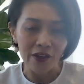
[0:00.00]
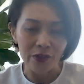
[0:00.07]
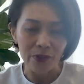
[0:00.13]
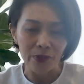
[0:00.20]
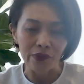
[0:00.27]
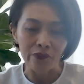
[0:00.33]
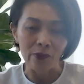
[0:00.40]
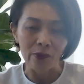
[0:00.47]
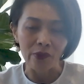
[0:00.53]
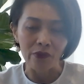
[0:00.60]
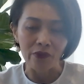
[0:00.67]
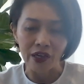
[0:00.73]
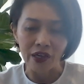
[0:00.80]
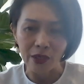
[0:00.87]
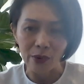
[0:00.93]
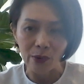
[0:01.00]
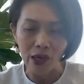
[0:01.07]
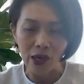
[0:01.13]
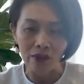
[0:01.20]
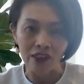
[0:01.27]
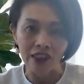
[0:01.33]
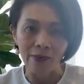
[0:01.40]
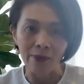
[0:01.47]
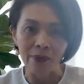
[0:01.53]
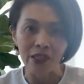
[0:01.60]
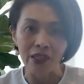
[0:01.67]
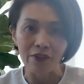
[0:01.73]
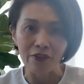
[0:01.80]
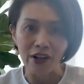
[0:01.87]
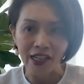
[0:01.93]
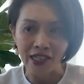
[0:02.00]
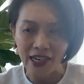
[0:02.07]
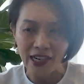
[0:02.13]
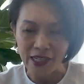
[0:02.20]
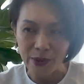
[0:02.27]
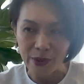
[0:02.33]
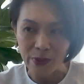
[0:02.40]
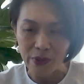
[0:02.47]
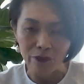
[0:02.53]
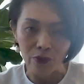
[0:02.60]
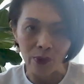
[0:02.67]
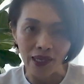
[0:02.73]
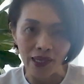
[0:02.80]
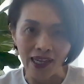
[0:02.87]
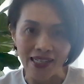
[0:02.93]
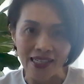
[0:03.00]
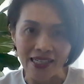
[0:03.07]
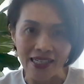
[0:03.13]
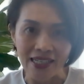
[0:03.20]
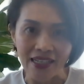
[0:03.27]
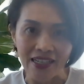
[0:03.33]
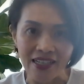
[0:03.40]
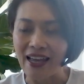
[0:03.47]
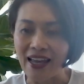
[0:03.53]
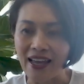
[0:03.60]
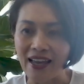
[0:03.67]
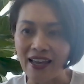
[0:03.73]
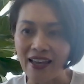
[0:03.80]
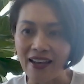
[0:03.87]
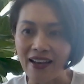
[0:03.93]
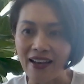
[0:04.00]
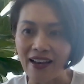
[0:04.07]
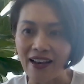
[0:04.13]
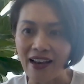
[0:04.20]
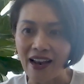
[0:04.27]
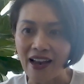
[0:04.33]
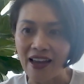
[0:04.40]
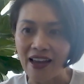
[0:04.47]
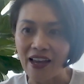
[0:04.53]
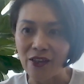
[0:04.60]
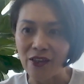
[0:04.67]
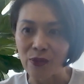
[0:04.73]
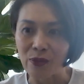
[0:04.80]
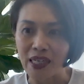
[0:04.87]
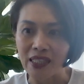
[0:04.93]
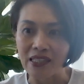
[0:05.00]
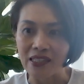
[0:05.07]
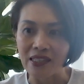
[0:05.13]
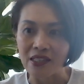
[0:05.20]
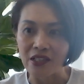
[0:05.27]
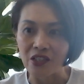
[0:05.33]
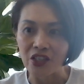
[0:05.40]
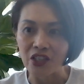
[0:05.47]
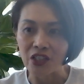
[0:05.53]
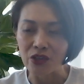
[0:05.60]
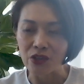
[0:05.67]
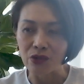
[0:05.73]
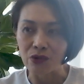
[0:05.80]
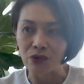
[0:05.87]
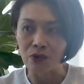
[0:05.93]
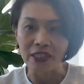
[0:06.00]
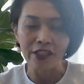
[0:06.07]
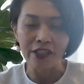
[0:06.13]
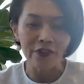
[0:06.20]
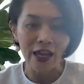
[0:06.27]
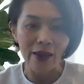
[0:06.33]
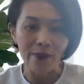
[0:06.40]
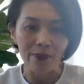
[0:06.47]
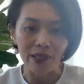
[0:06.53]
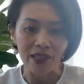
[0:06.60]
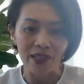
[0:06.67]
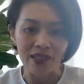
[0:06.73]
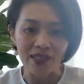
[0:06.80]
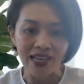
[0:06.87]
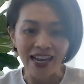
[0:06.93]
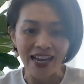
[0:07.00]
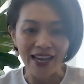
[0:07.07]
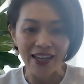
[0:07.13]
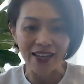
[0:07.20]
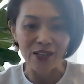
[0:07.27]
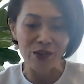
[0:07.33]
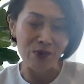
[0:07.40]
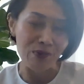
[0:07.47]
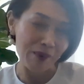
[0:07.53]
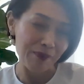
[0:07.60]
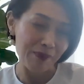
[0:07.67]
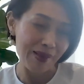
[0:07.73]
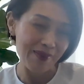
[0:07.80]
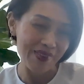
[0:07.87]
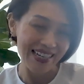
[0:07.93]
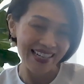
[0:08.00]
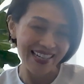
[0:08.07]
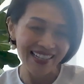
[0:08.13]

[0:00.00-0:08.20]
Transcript: I was performing really well. The company had recognized me for what I did, and I had to make the decision to leave that because I had a newborn baby.